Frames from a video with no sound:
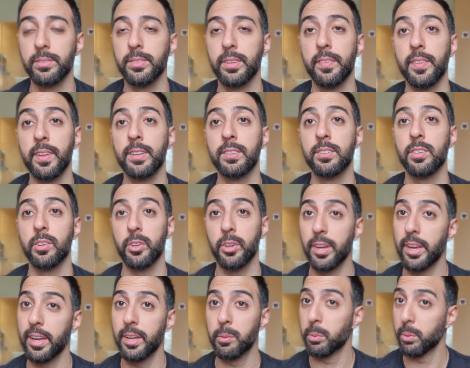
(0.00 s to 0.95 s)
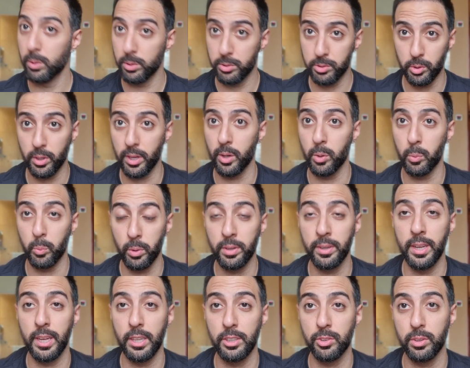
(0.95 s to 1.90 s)
the things on your head will also kind of work
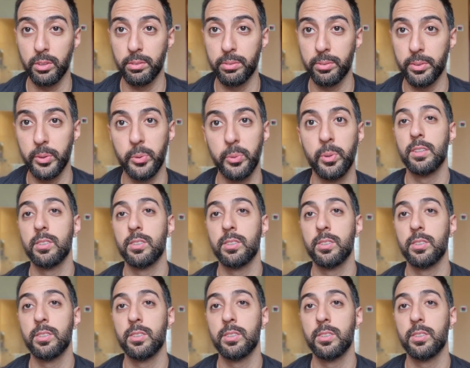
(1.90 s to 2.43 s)
naturally for you.